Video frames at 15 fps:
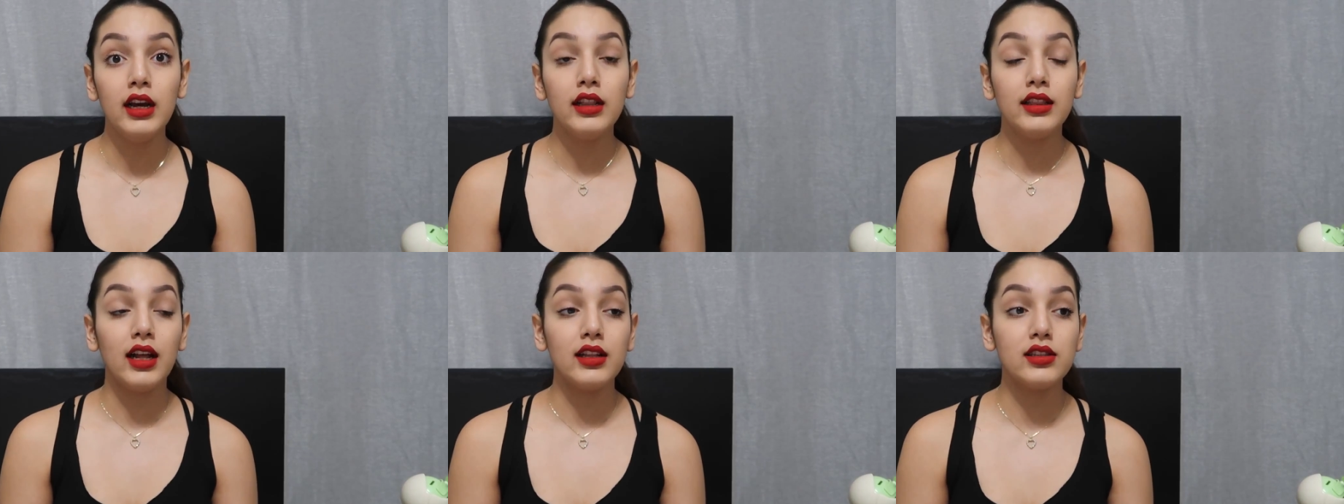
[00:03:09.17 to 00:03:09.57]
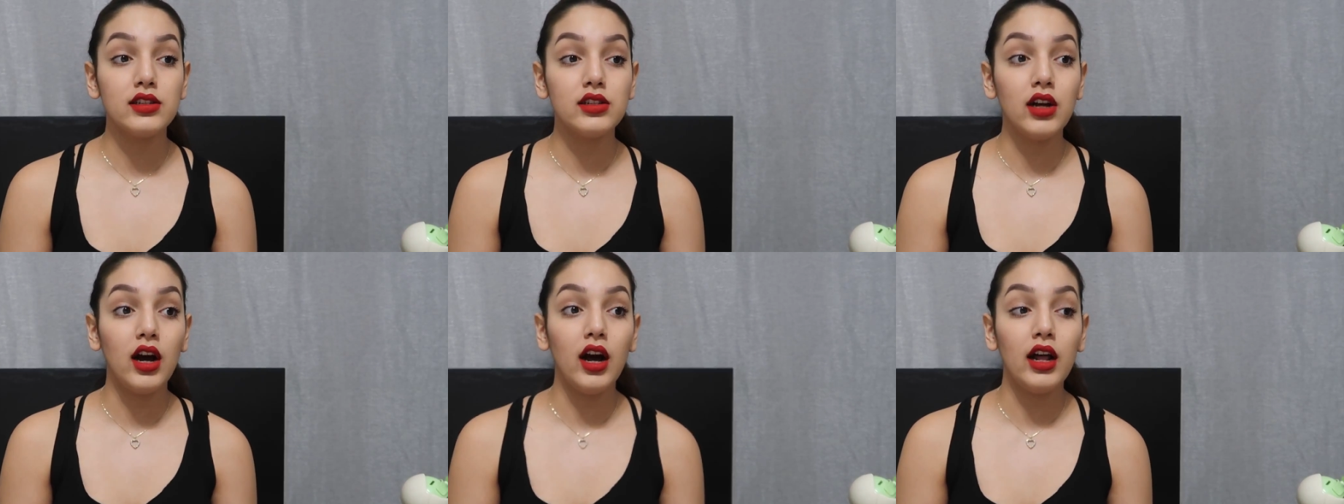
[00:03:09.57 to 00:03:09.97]
that's
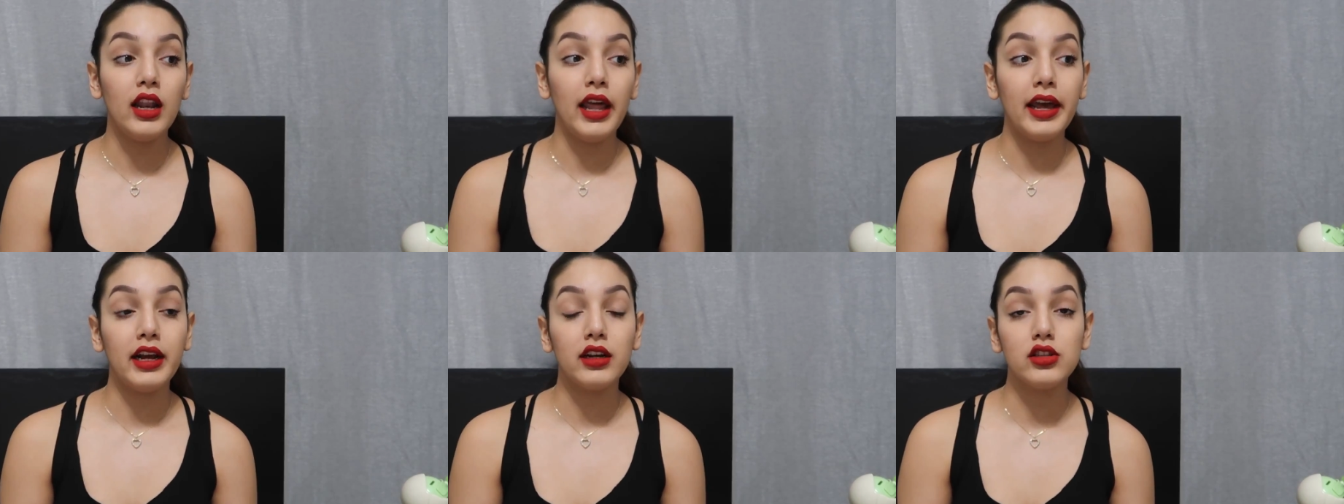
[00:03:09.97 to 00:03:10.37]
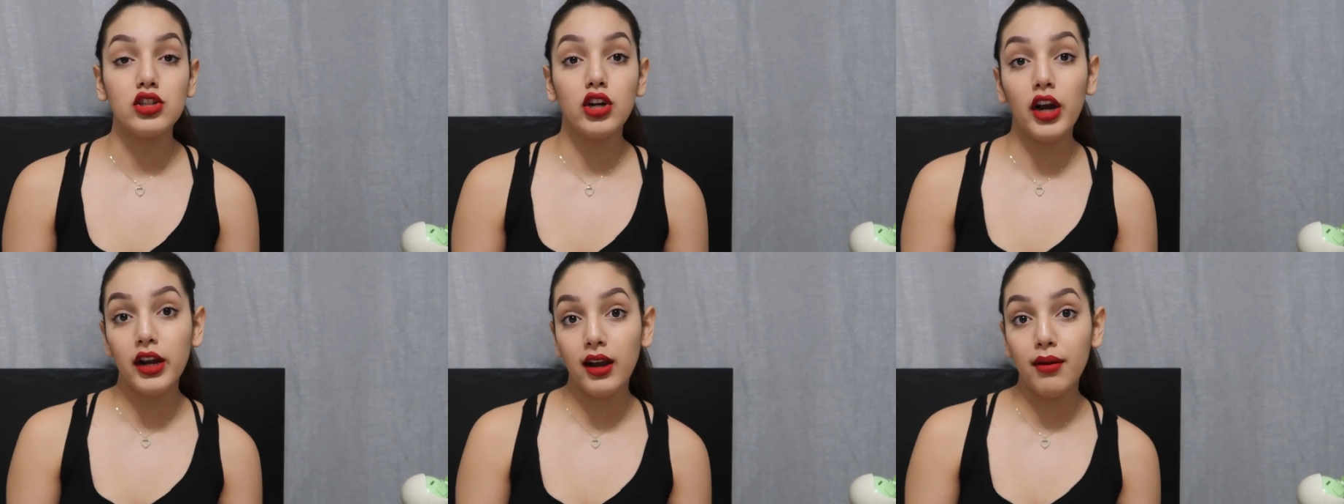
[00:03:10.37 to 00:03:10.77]
not like
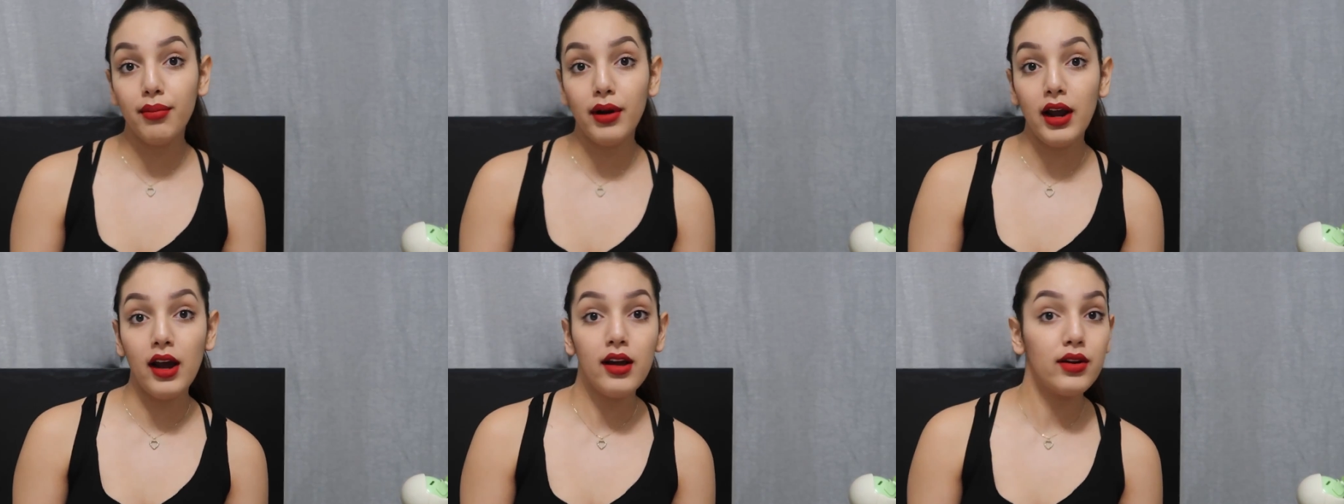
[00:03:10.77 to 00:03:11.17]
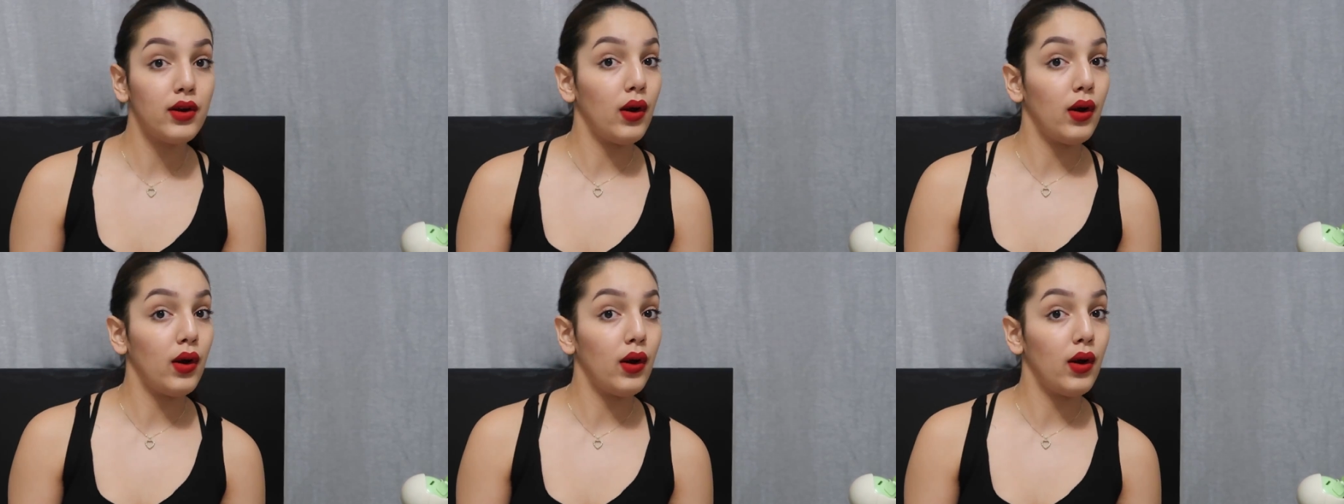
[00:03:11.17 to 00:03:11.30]
Target brand